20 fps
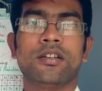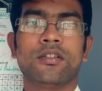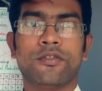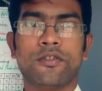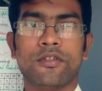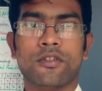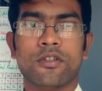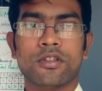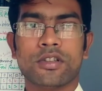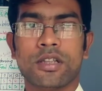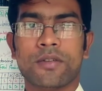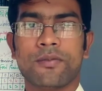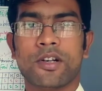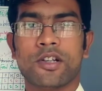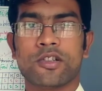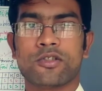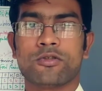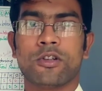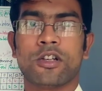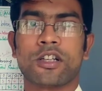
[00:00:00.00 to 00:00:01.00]
for the
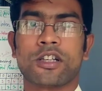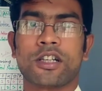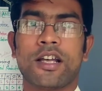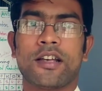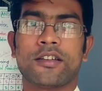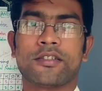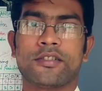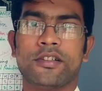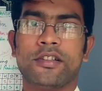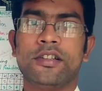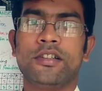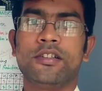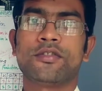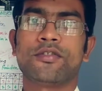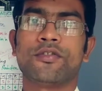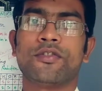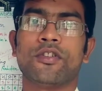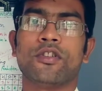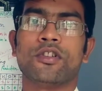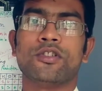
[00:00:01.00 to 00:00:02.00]
virtual classes
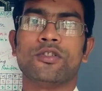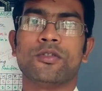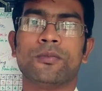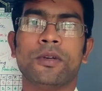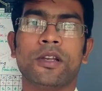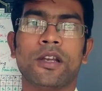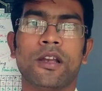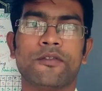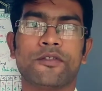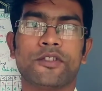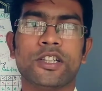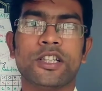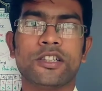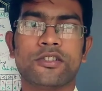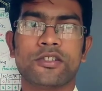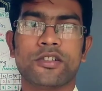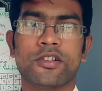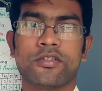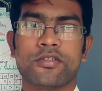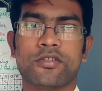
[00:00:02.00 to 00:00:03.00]
for you beloved
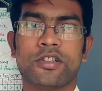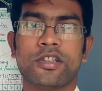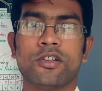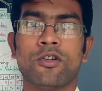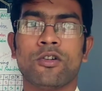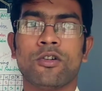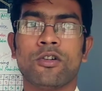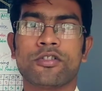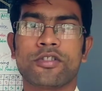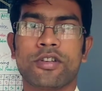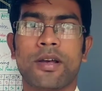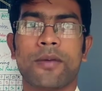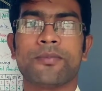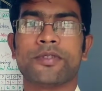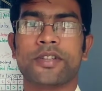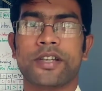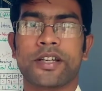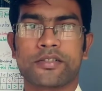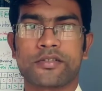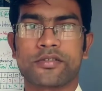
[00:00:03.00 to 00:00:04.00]
teachers in all
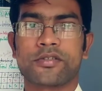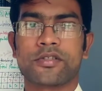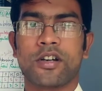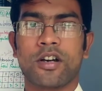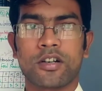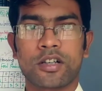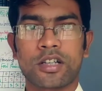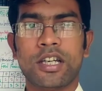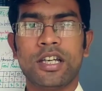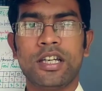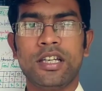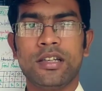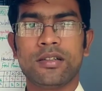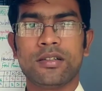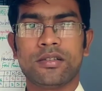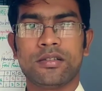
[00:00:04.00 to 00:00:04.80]
subjects, okay?